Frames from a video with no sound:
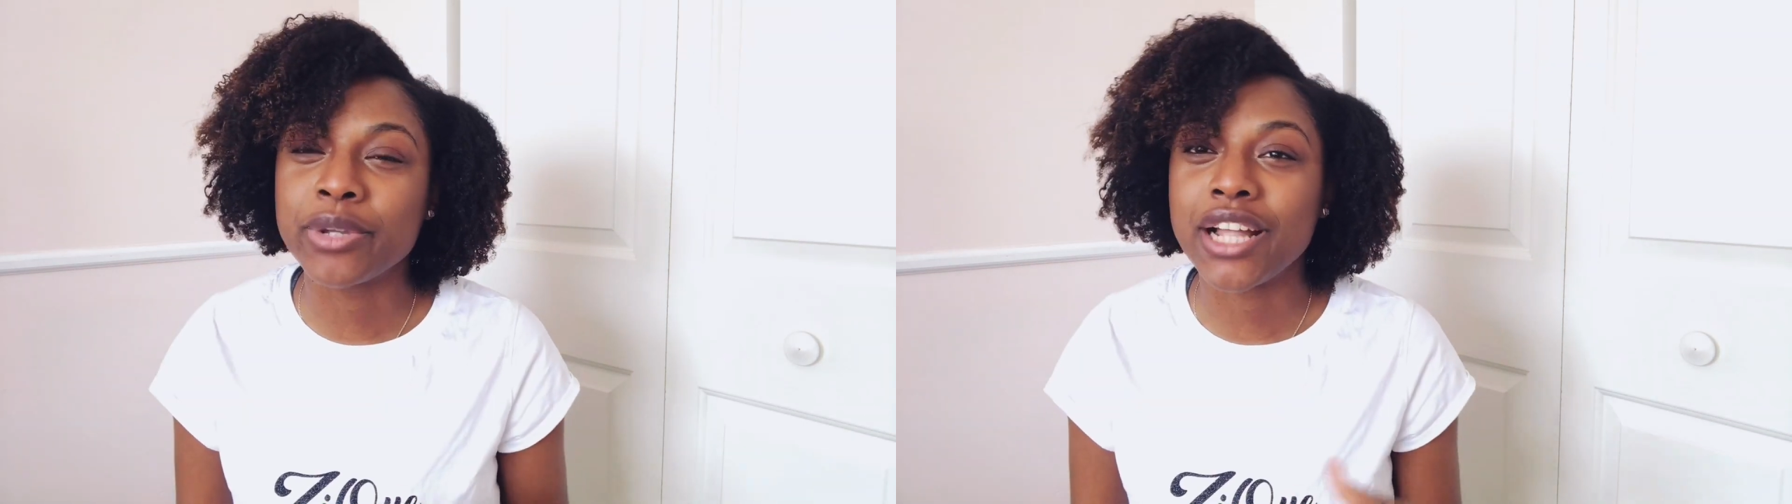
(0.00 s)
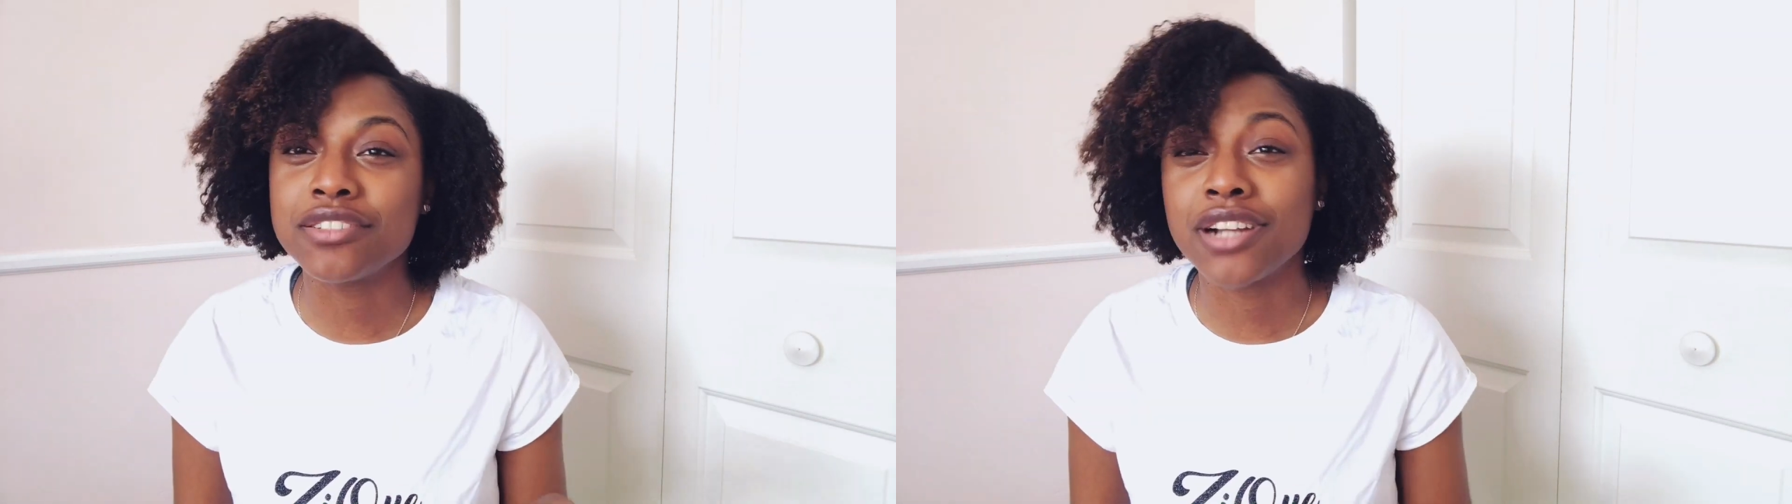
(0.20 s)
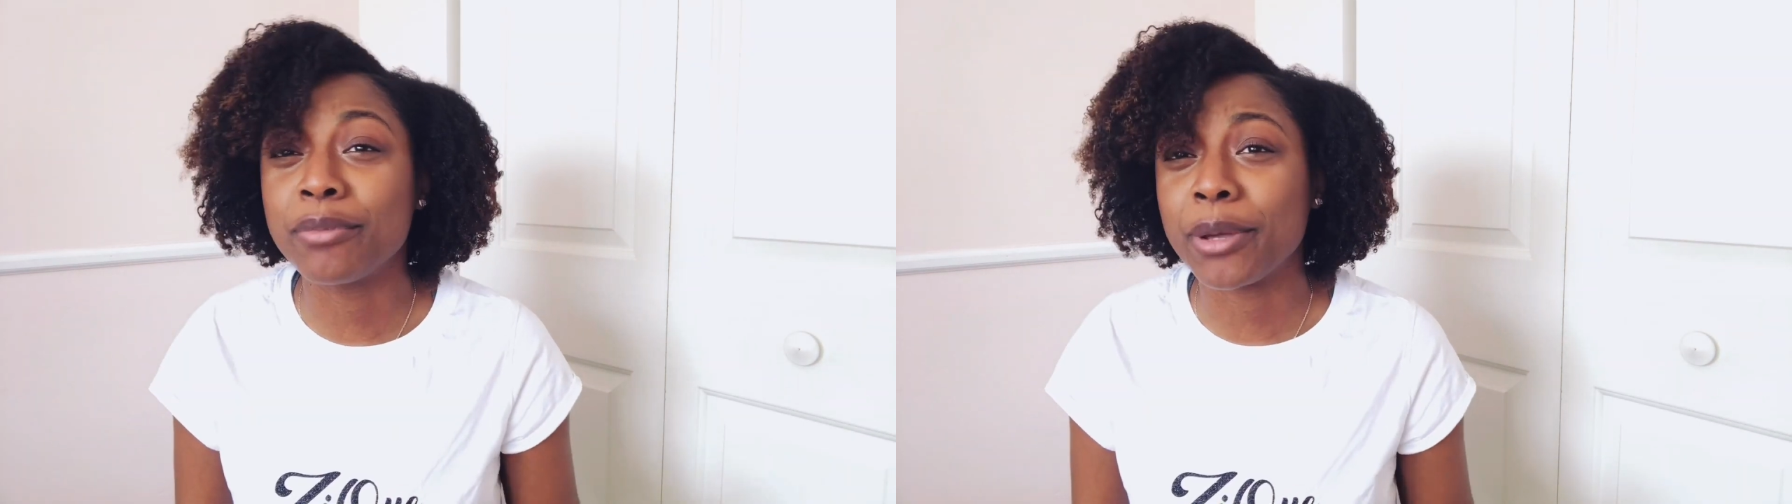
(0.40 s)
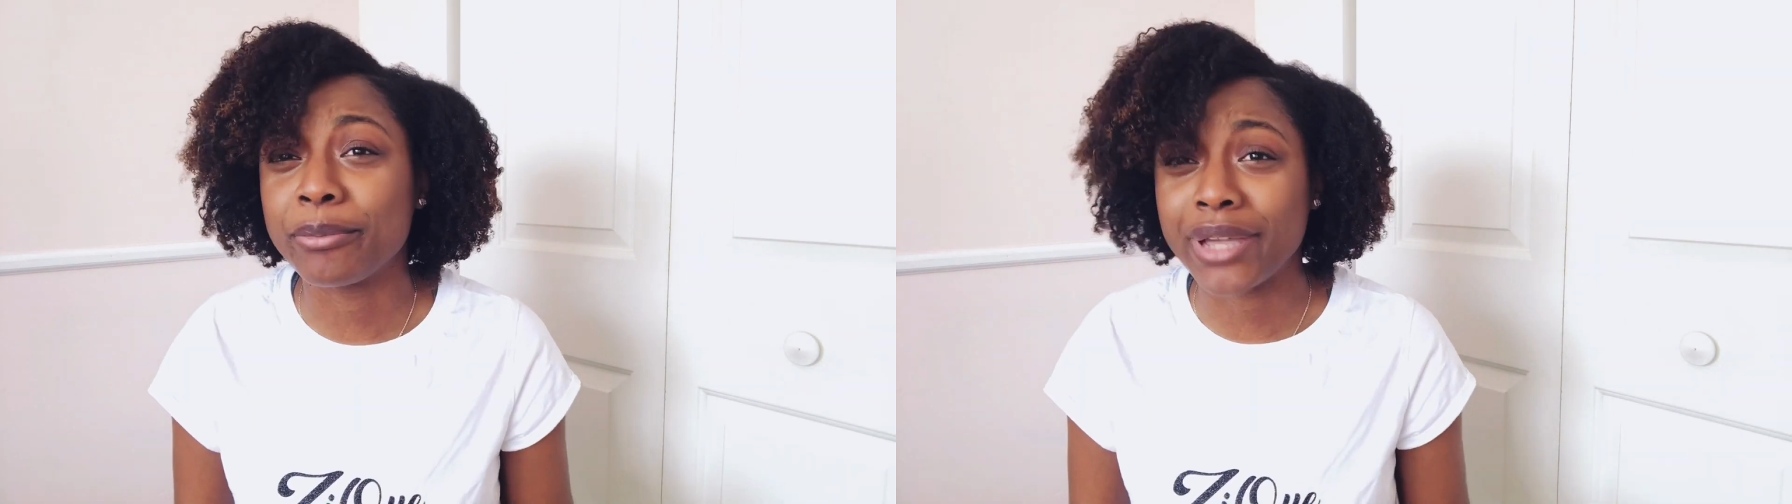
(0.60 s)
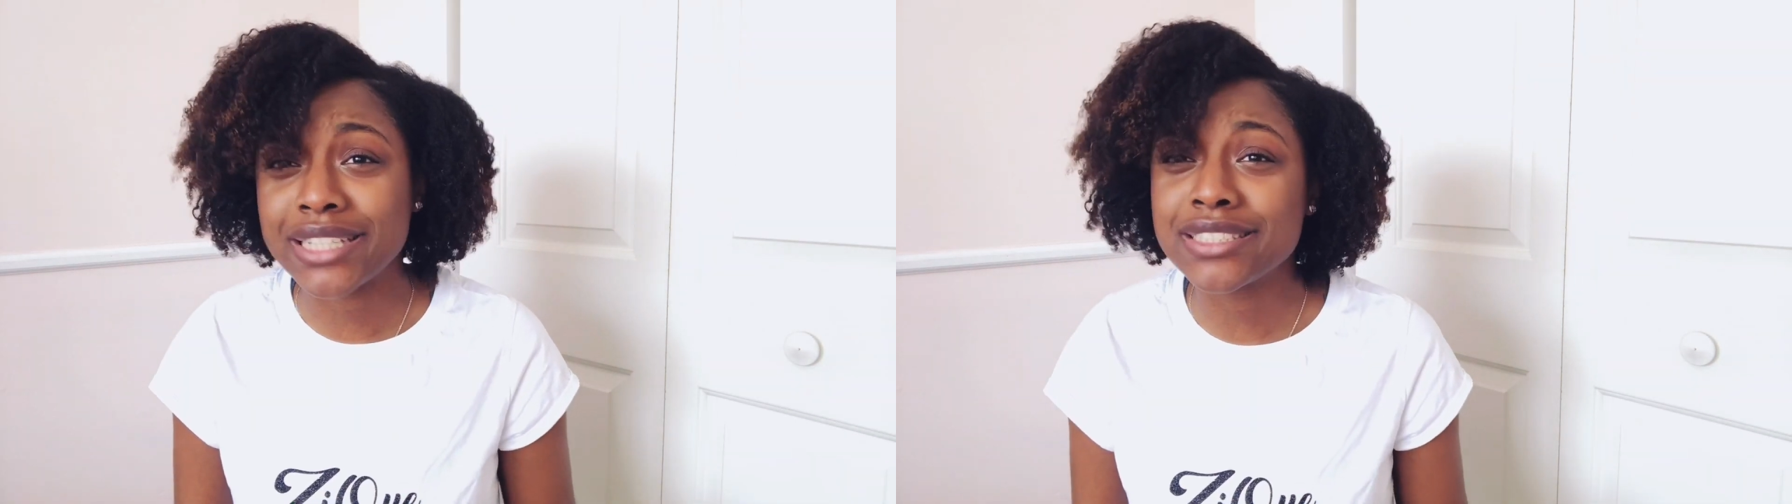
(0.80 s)
but I try my
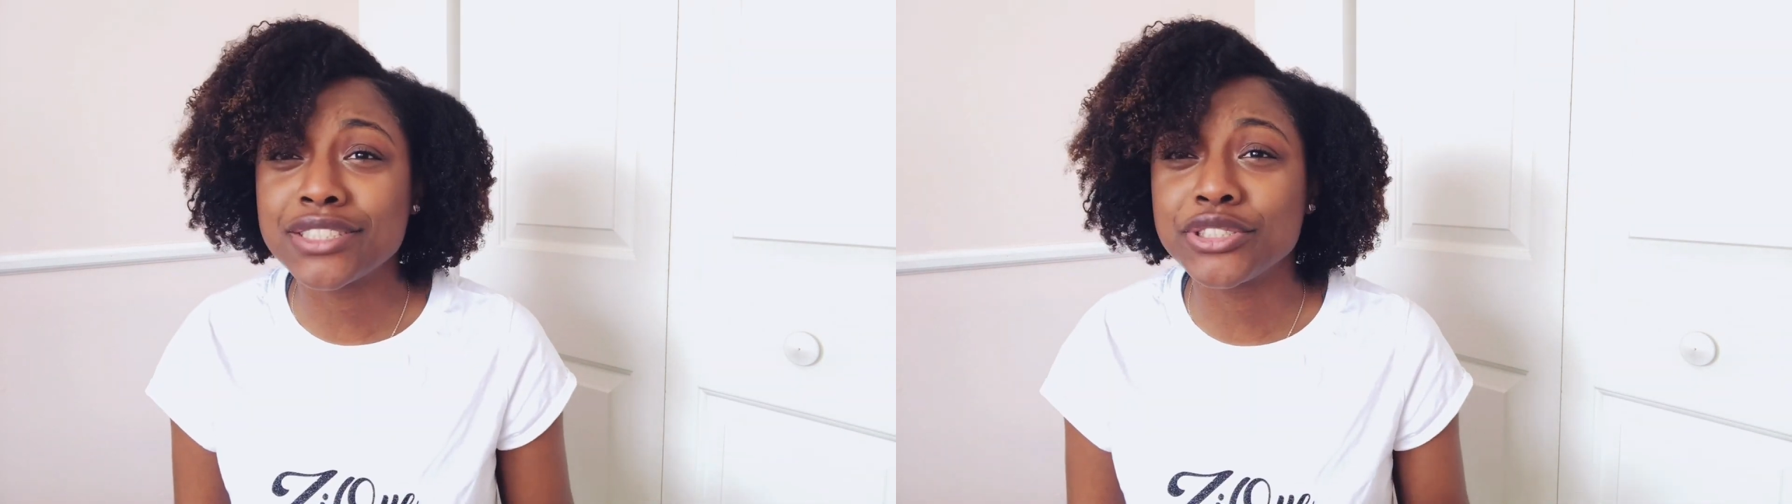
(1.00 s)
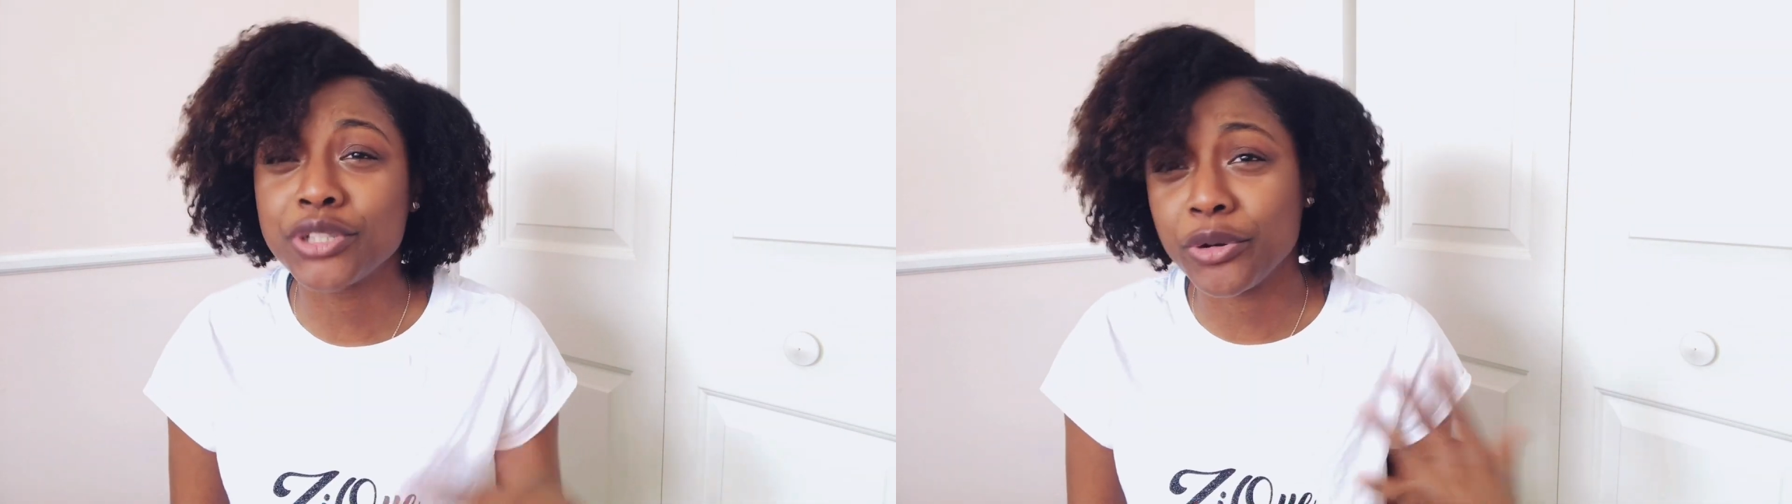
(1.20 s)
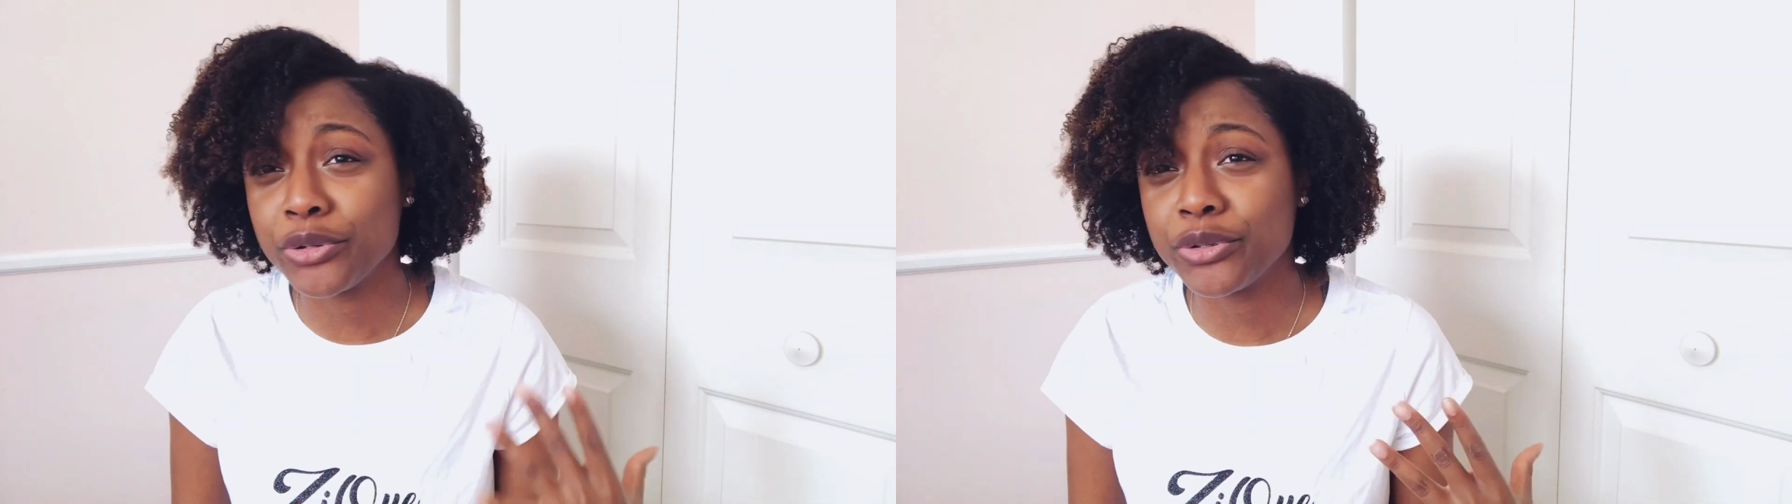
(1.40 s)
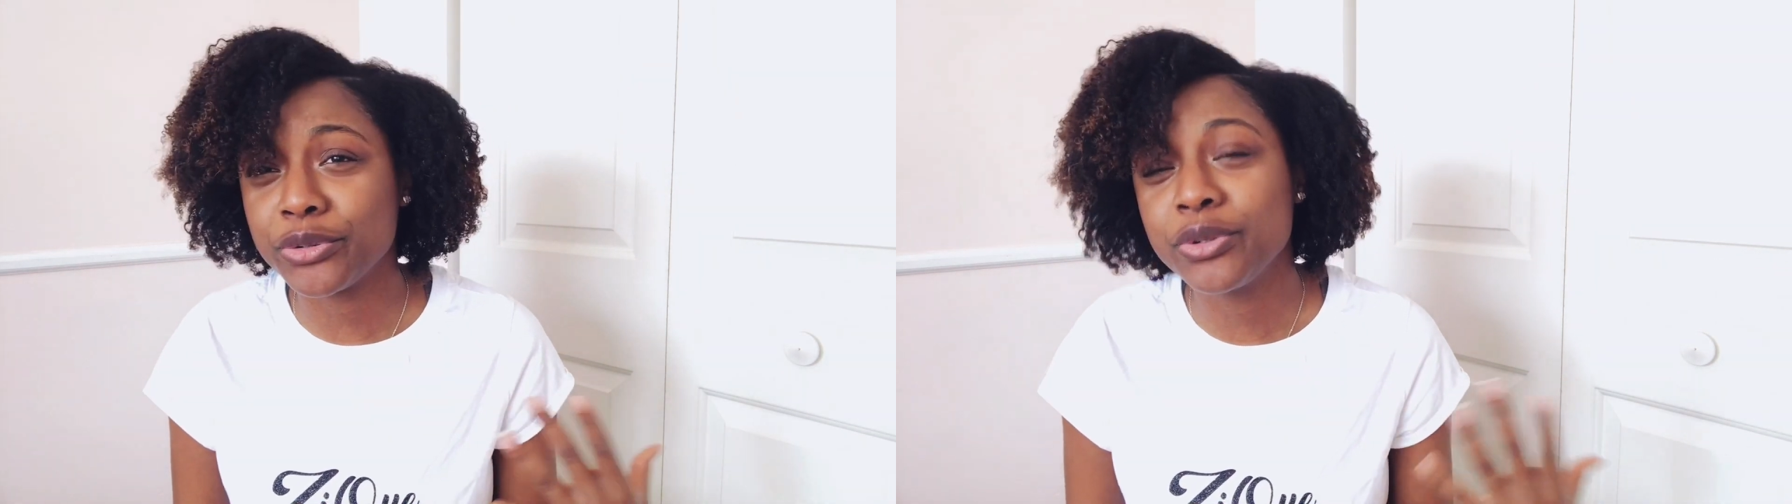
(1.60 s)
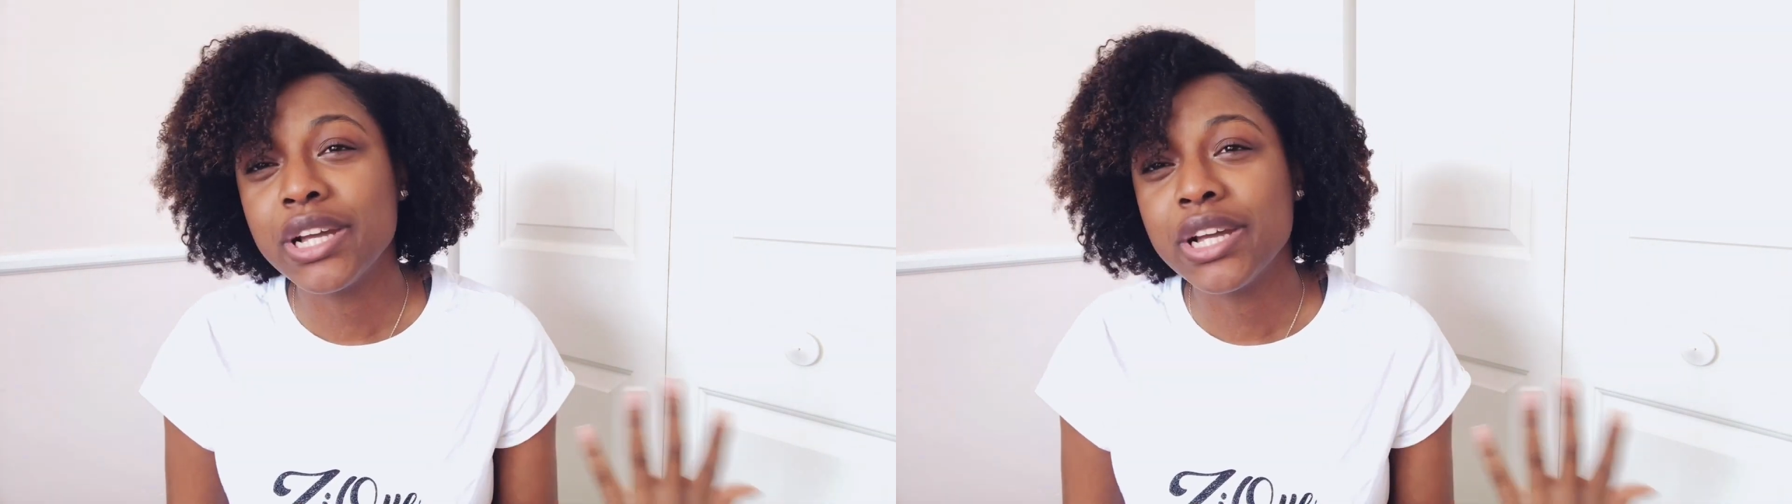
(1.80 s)
best to show you.